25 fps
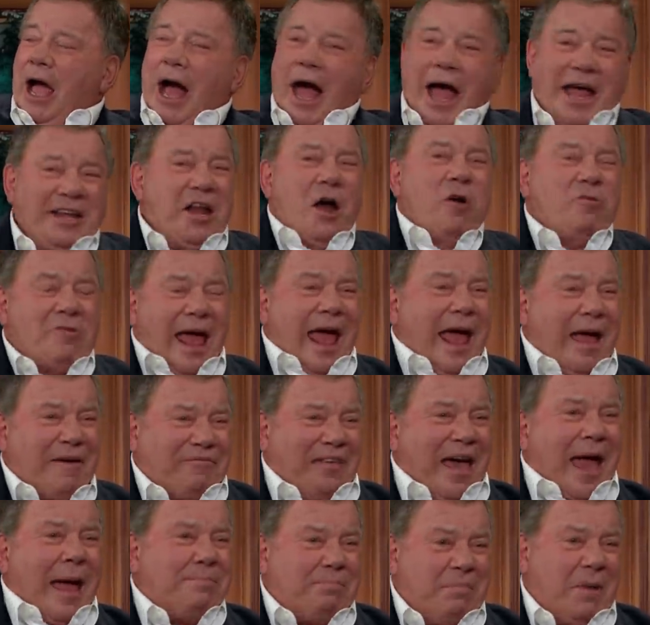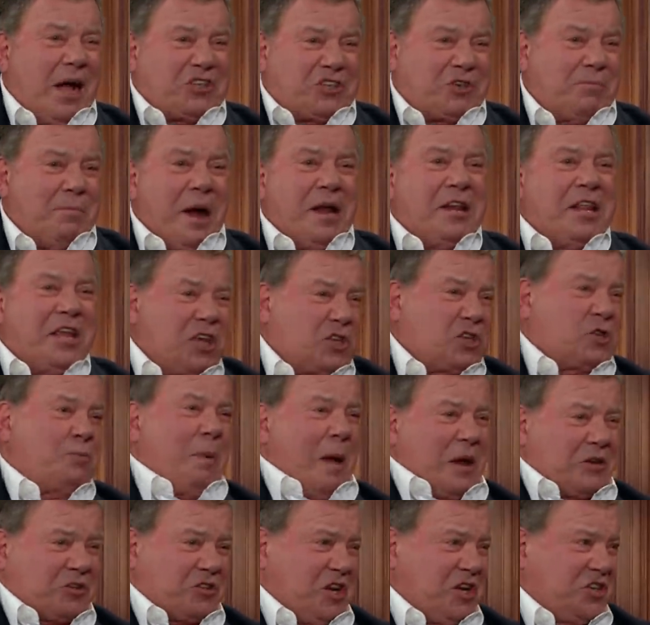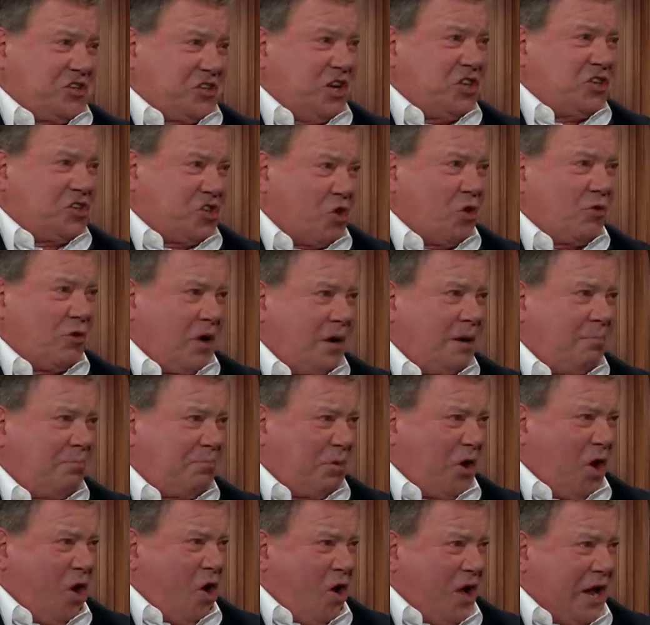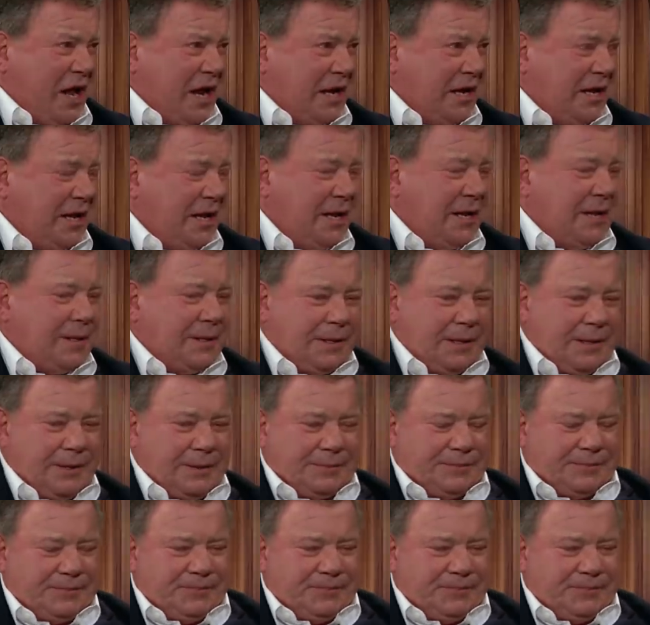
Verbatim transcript: I, I don't have that much money, especially since you're unemployed. Oh.